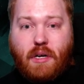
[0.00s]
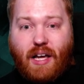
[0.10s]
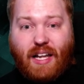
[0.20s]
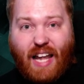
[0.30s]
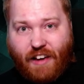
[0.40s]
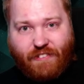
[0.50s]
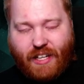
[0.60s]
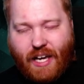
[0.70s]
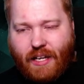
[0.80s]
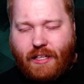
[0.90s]
life
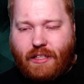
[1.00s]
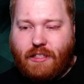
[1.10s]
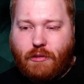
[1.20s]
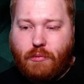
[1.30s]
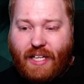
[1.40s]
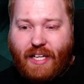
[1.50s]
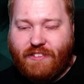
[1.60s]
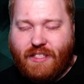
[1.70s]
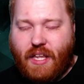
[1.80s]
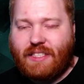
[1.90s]
again and
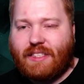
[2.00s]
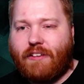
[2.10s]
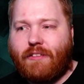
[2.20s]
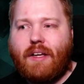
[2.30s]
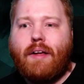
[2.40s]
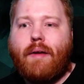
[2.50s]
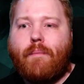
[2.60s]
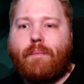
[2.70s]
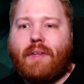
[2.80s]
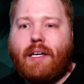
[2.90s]
relives that stuff.
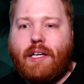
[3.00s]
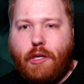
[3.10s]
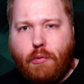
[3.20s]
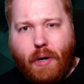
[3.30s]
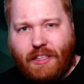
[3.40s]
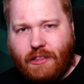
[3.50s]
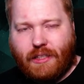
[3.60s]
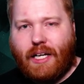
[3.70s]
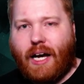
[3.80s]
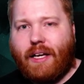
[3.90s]
He went to the
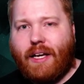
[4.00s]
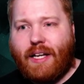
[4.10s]
guy and